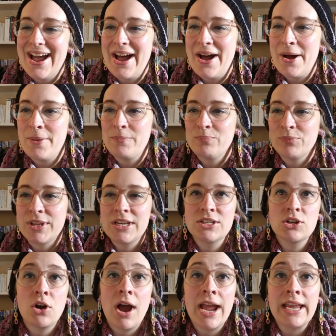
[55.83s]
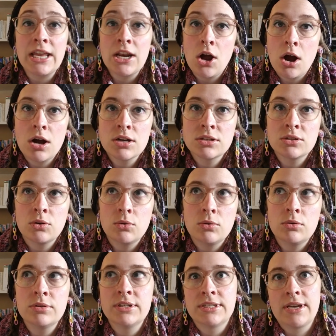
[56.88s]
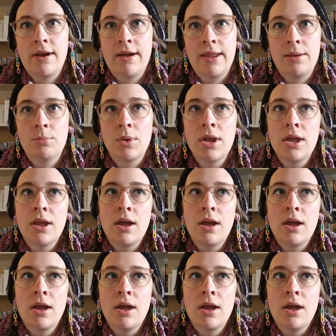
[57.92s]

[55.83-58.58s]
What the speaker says: And so I get asked all the time